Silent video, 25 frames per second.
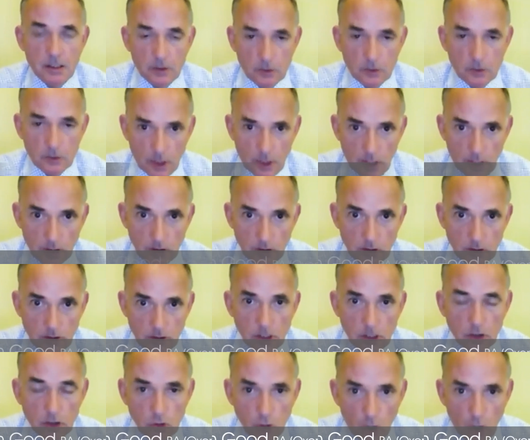grant,
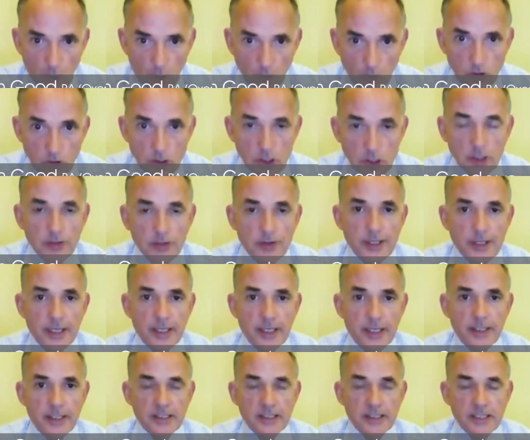not the
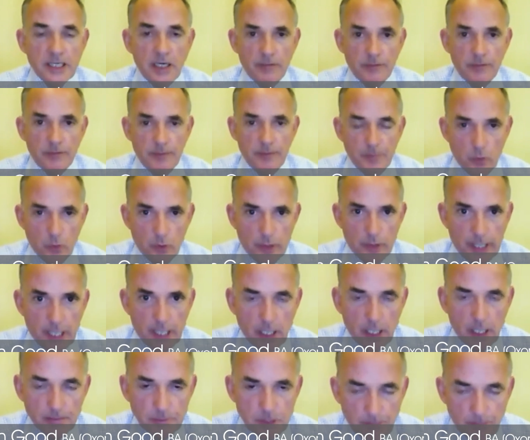self-employed income
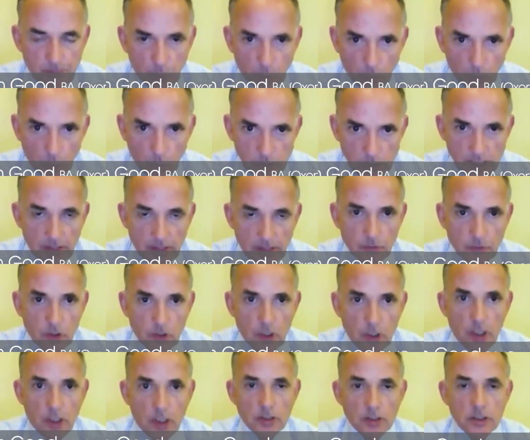support scheme
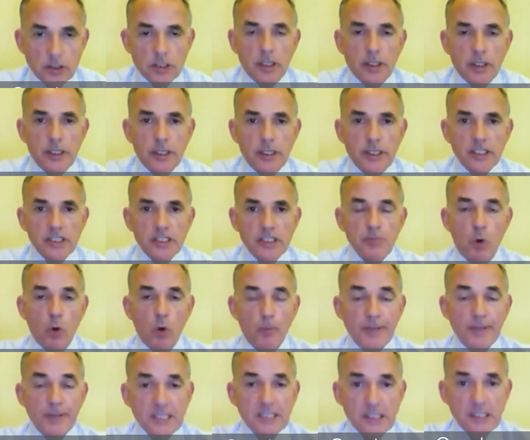grant. The small
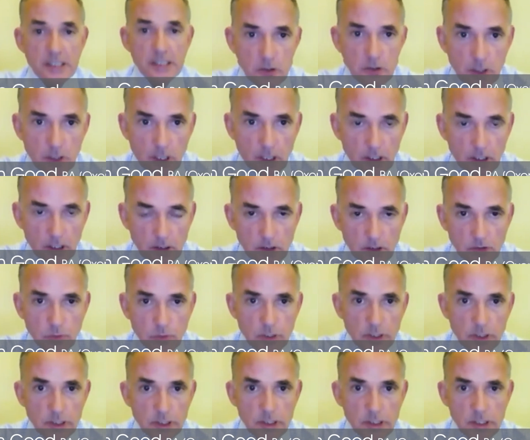business grant
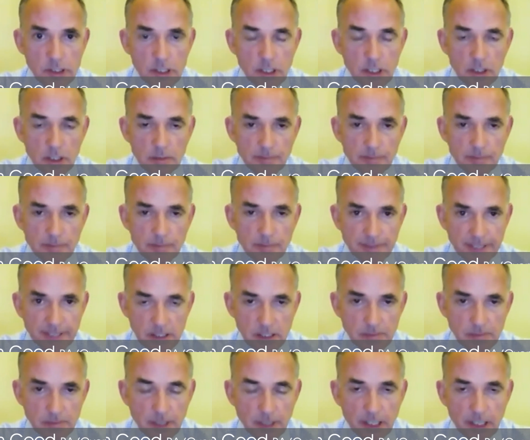was administered
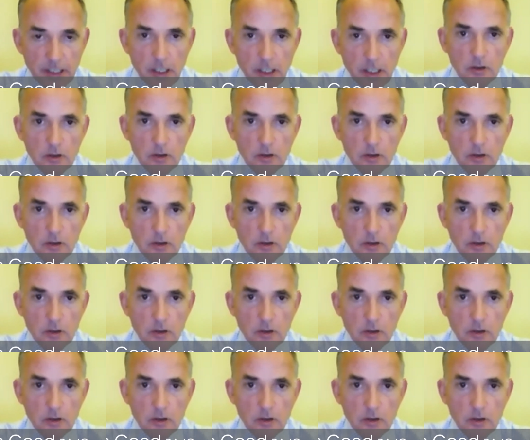by local